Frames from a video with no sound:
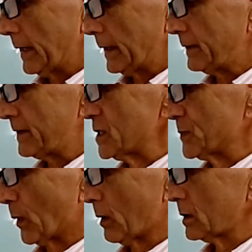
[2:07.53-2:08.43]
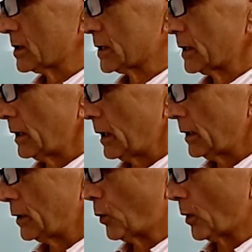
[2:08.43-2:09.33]
In this box,
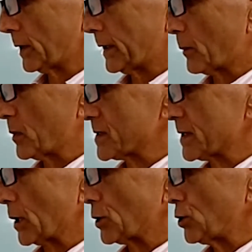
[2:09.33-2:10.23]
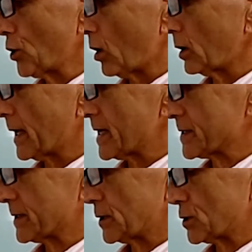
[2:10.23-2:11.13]
you want numbers that are not less
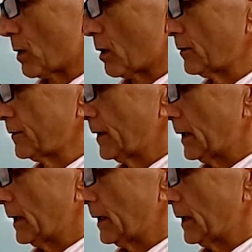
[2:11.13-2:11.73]
than 12